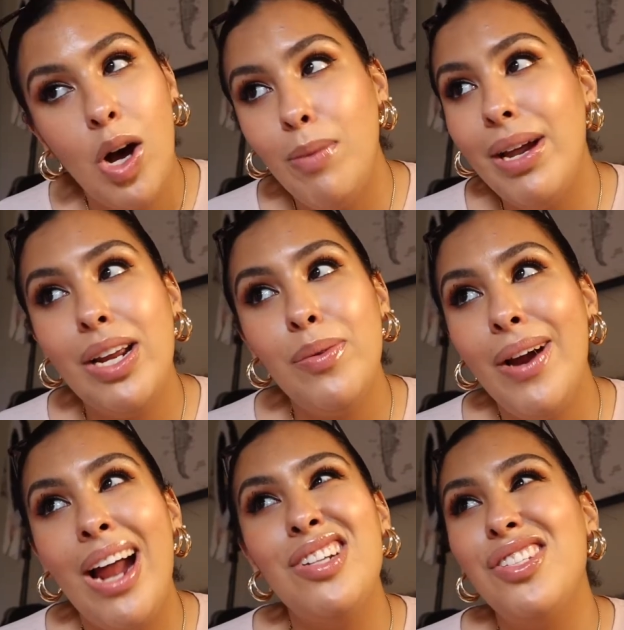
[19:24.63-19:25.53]
All my underwear,
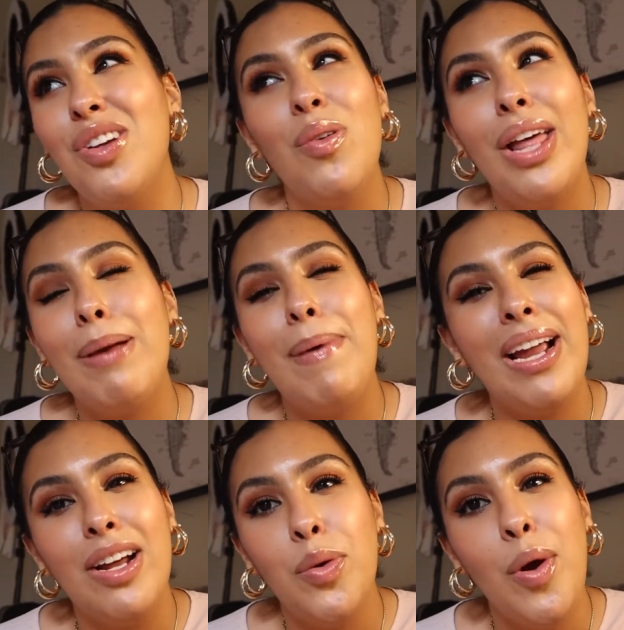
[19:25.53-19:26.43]
I just don't like
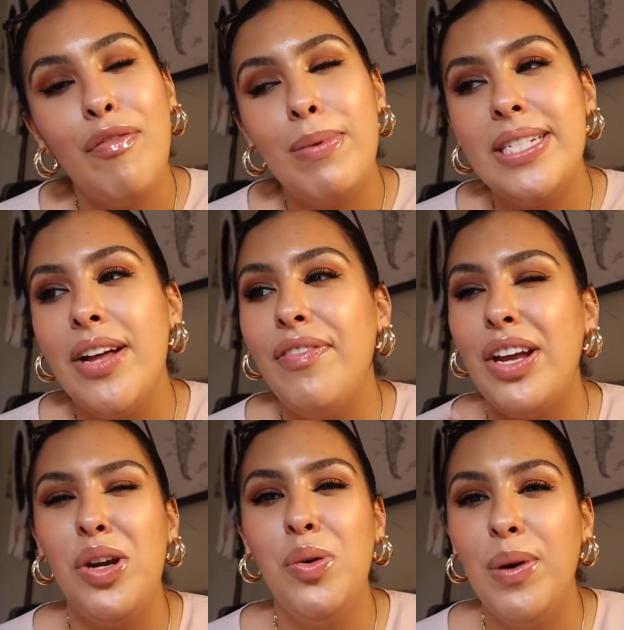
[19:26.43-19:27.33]
buying underwear for myself.
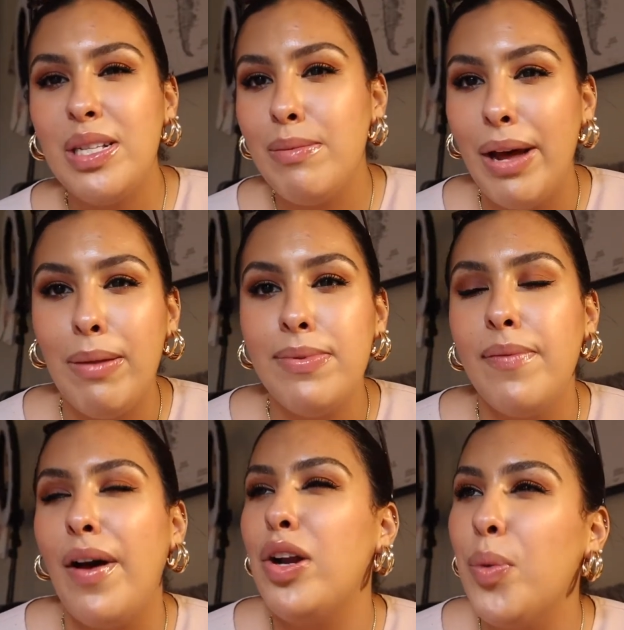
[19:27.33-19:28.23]
Like, who wants to buy
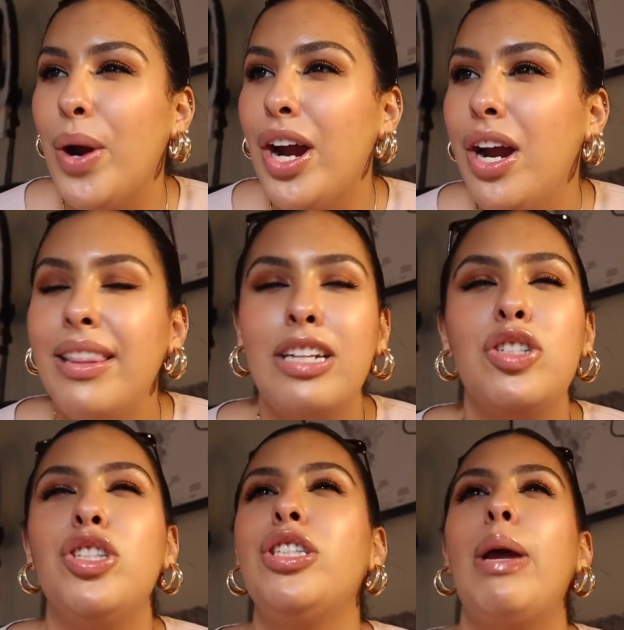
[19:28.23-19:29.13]
themselves underwear? That's
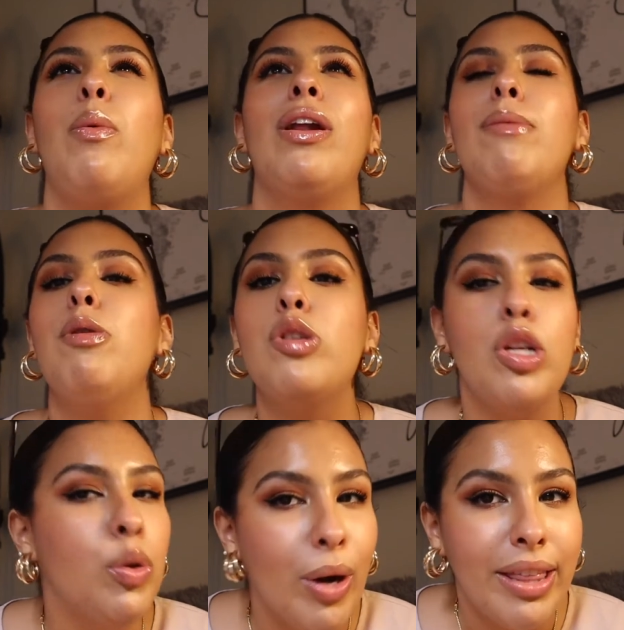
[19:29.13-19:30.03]
just like one of the most
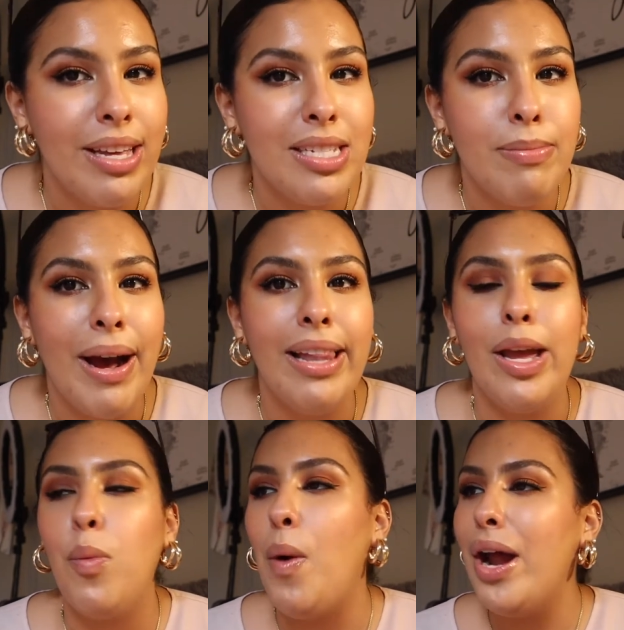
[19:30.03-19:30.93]
annoying things to buy.
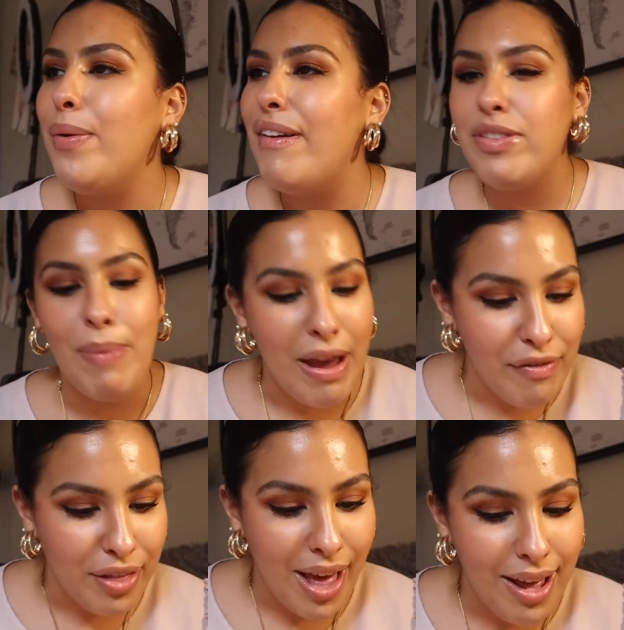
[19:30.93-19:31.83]
Like, why do we have to pay
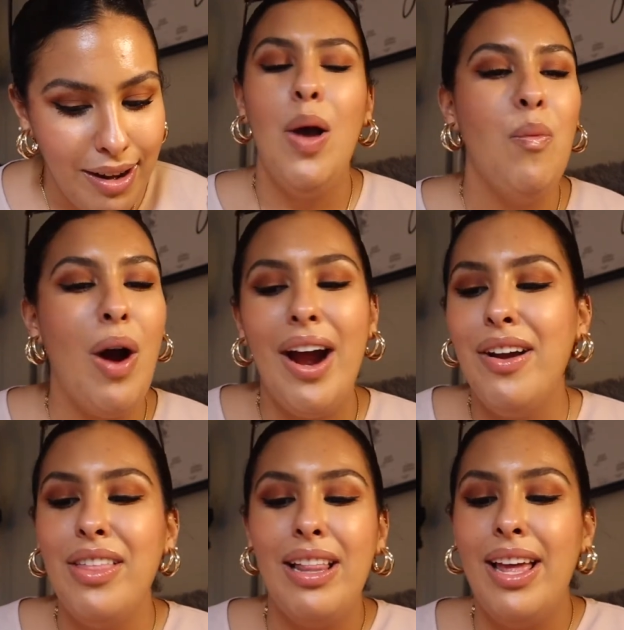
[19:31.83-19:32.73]
for that? And why
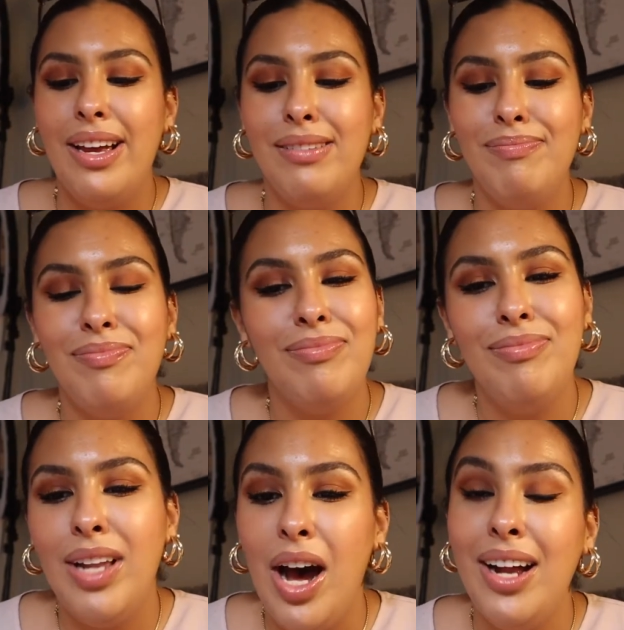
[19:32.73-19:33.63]
are they like
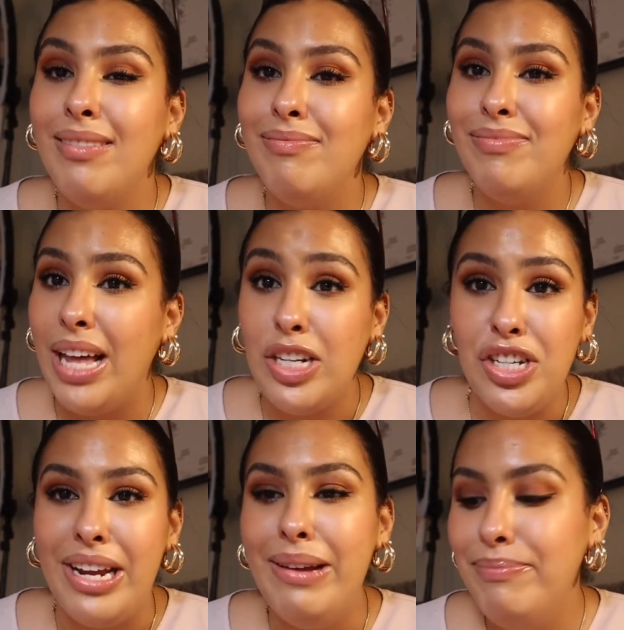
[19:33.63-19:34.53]
not that
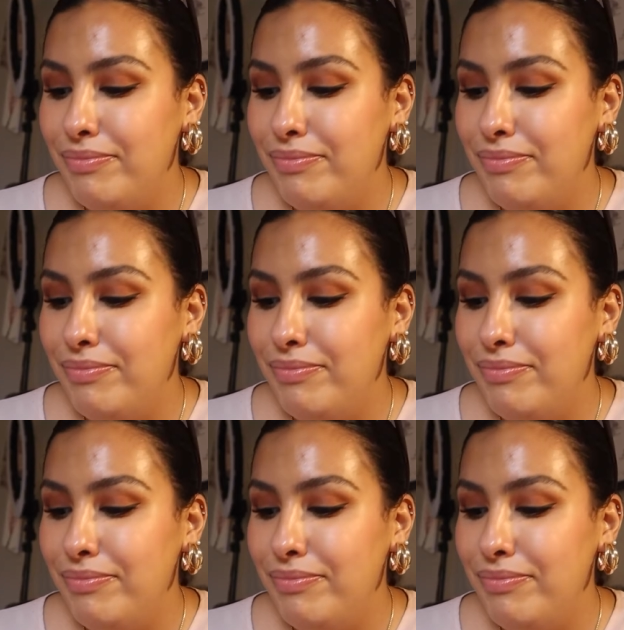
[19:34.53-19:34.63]
cheap?